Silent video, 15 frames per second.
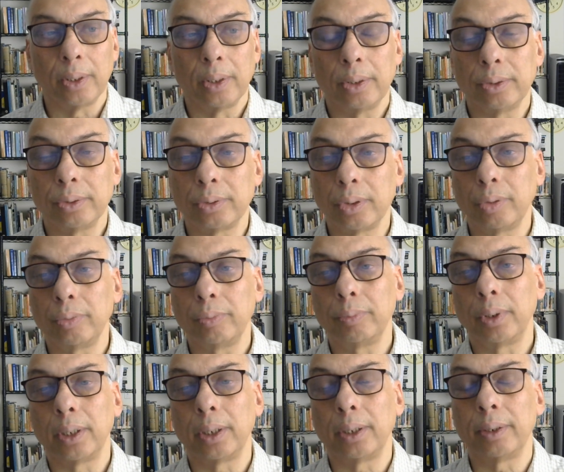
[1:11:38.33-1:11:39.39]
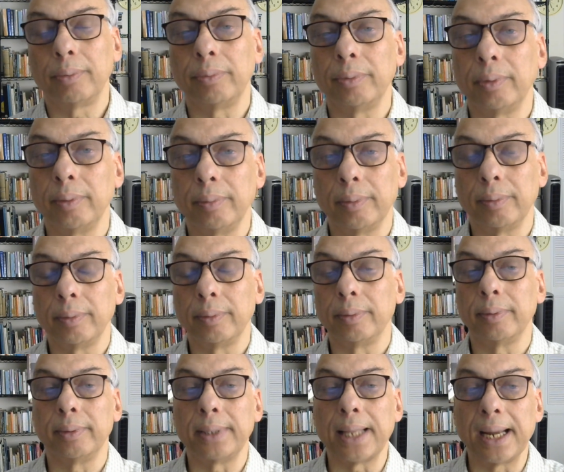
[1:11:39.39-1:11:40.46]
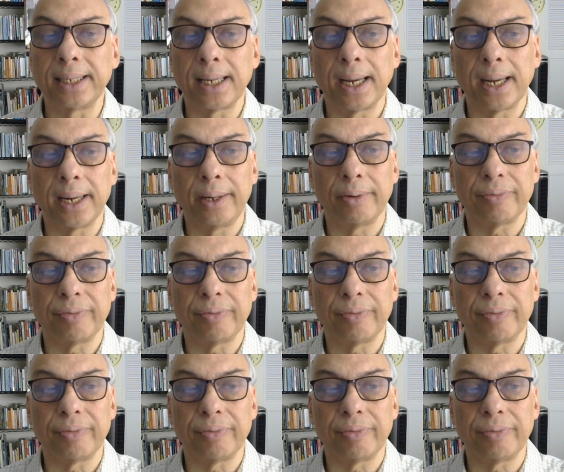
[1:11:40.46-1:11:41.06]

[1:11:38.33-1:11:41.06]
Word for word: So, uh, that kind